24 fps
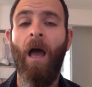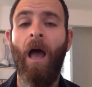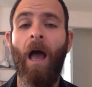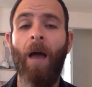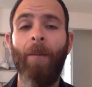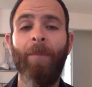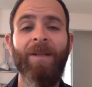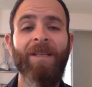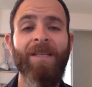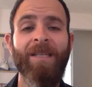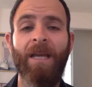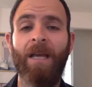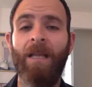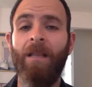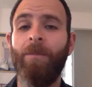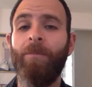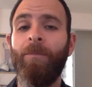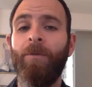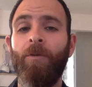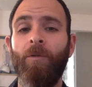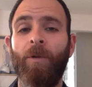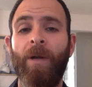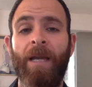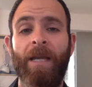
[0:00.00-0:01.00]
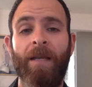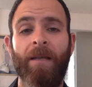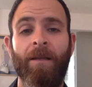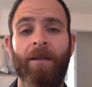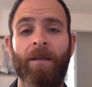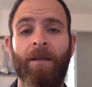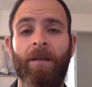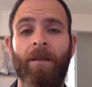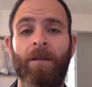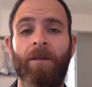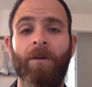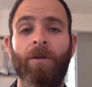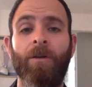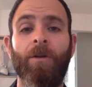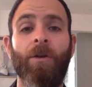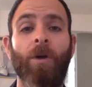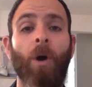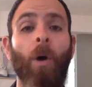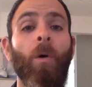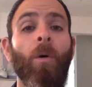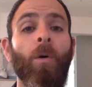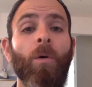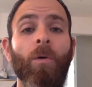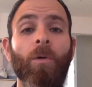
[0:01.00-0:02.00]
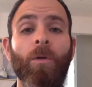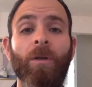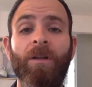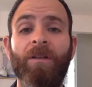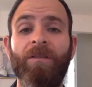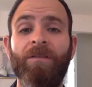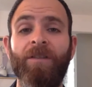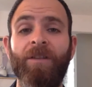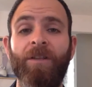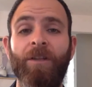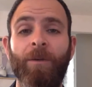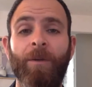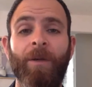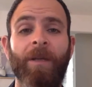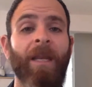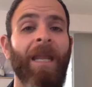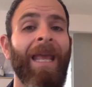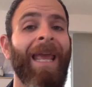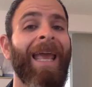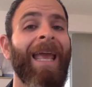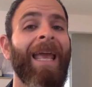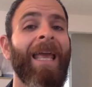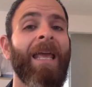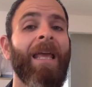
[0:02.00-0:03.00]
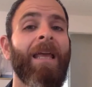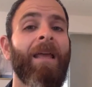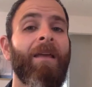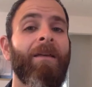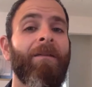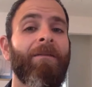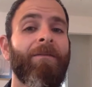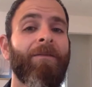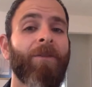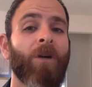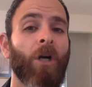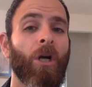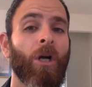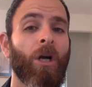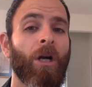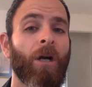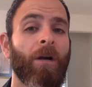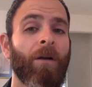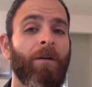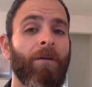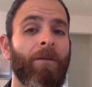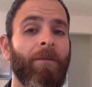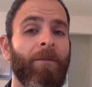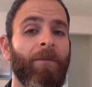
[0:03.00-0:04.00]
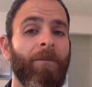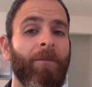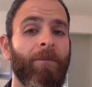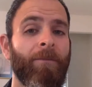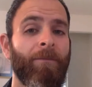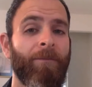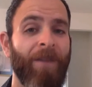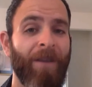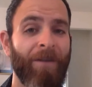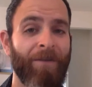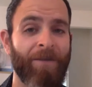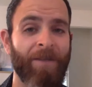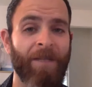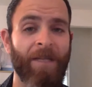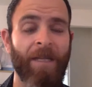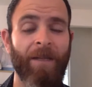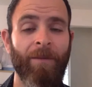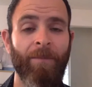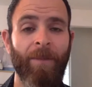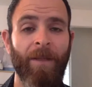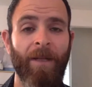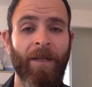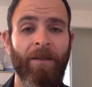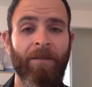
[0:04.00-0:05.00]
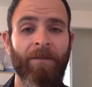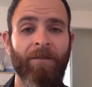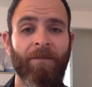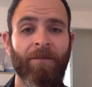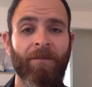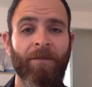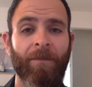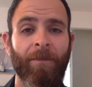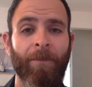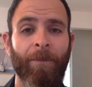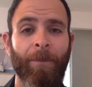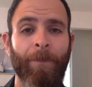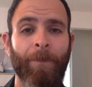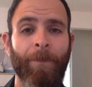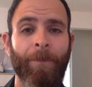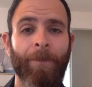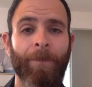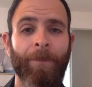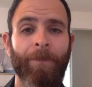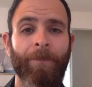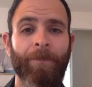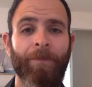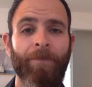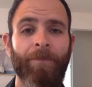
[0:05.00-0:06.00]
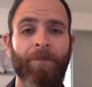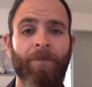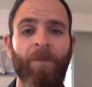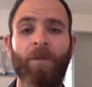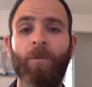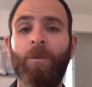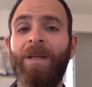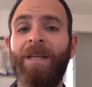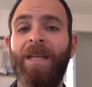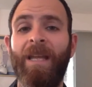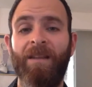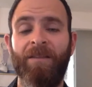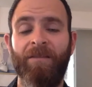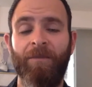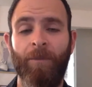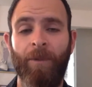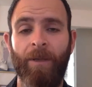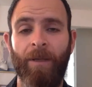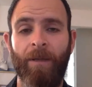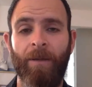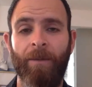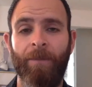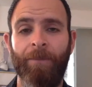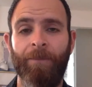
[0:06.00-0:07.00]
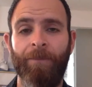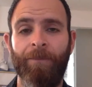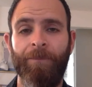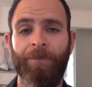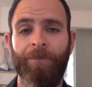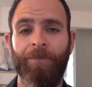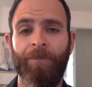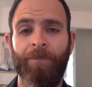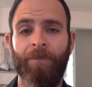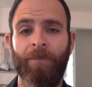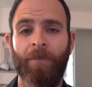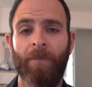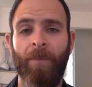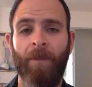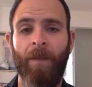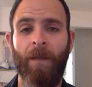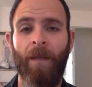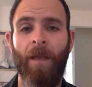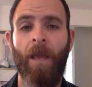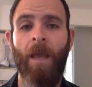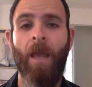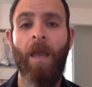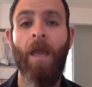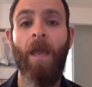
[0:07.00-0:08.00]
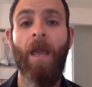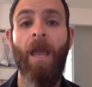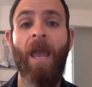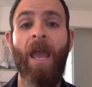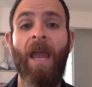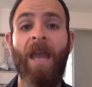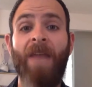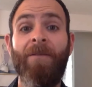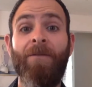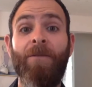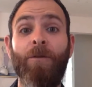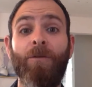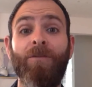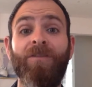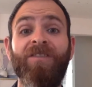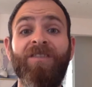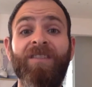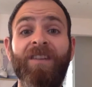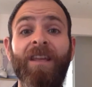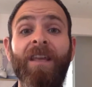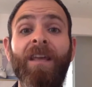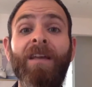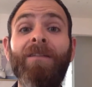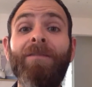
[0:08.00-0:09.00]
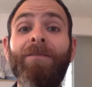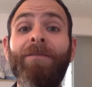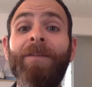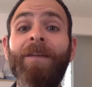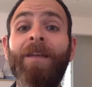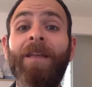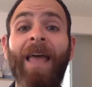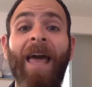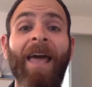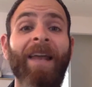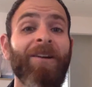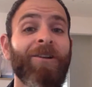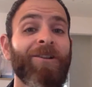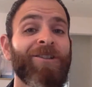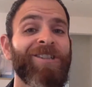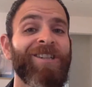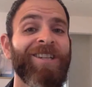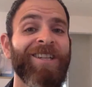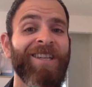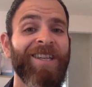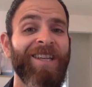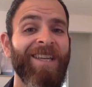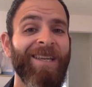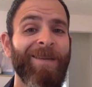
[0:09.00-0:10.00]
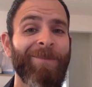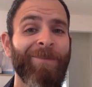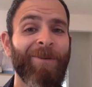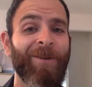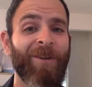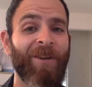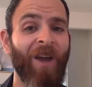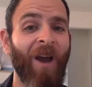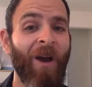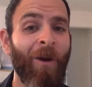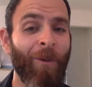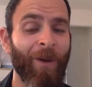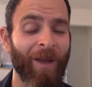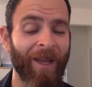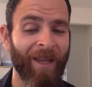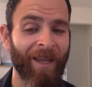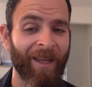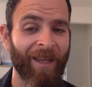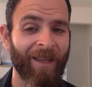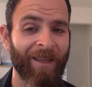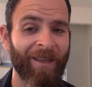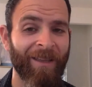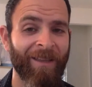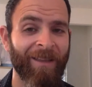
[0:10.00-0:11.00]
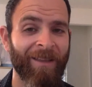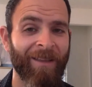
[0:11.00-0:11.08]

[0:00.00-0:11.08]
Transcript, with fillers: I'm going to tell them, great, your goal is to do it for 15 minutes, three days a week. And if you still feel energy to keep going,